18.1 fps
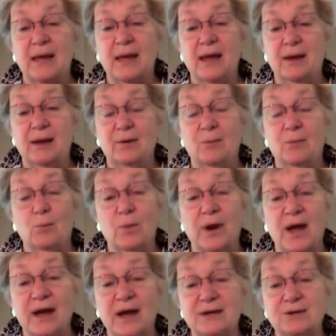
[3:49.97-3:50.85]
And
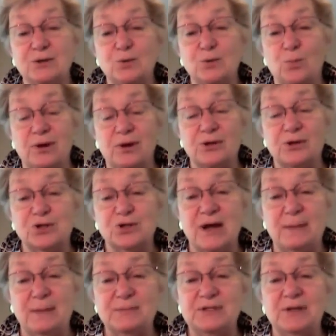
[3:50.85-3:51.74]
when I do
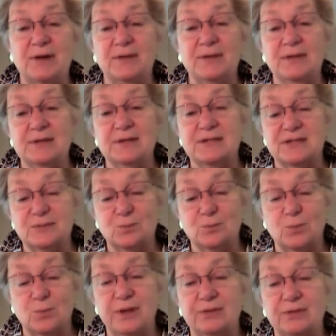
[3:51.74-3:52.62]
workshops on
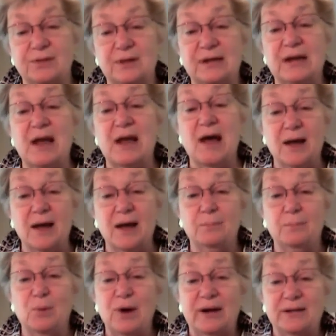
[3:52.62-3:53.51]
this with
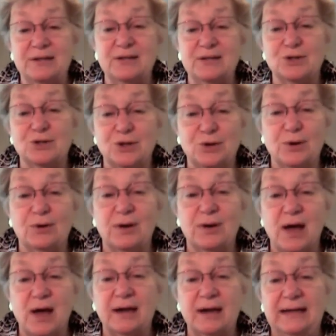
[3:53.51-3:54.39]

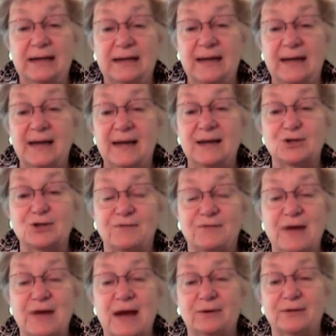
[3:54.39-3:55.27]
non-practitioner, non-engaged
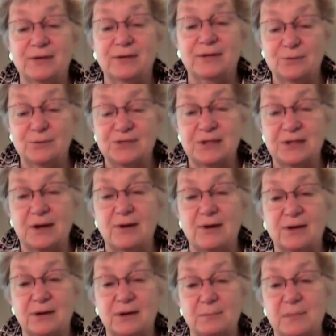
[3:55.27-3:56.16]
faculty who sit
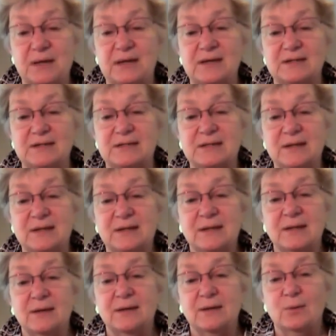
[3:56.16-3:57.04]
on committees,
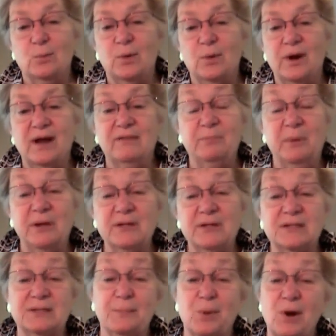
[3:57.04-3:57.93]
what I've
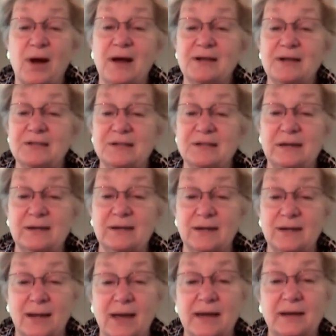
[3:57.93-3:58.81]
been surprised and
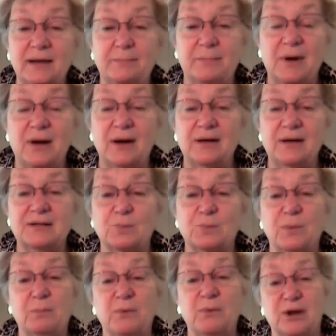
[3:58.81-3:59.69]
delighted by
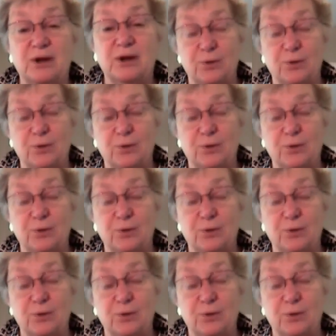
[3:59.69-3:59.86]
is when we